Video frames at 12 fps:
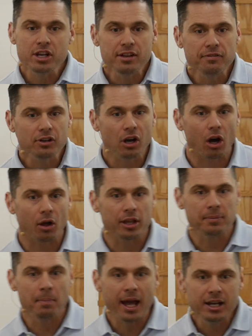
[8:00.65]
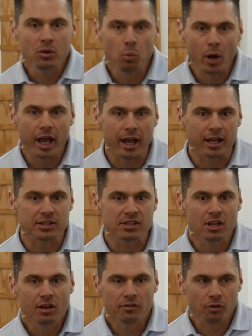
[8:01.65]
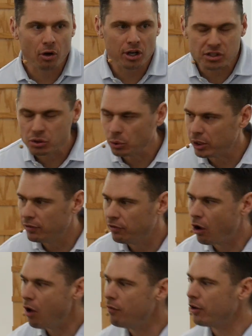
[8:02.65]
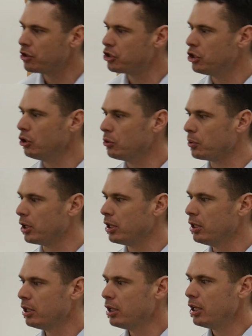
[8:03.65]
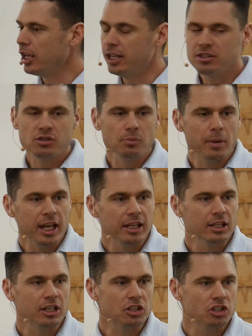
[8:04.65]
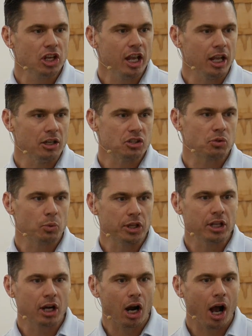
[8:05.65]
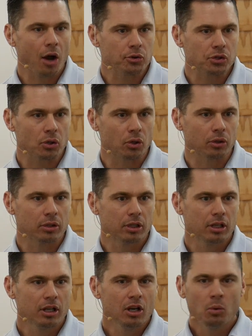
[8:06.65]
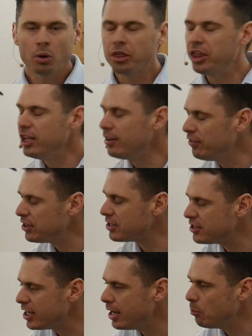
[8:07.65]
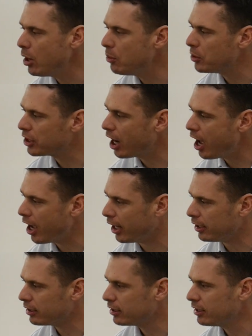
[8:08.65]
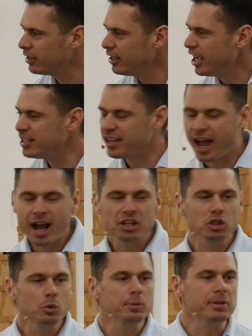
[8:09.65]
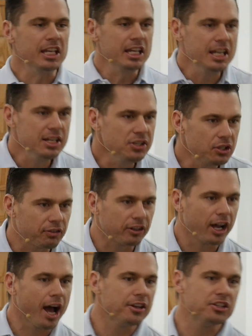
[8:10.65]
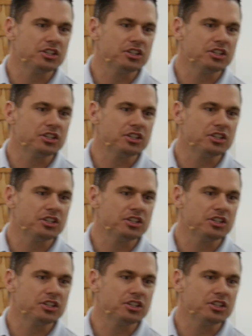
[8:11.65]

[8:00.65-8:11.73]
difficult in many ways for us to involve our children into making a change within our household. Well, think of it the same way with God. It actually would be easier for God to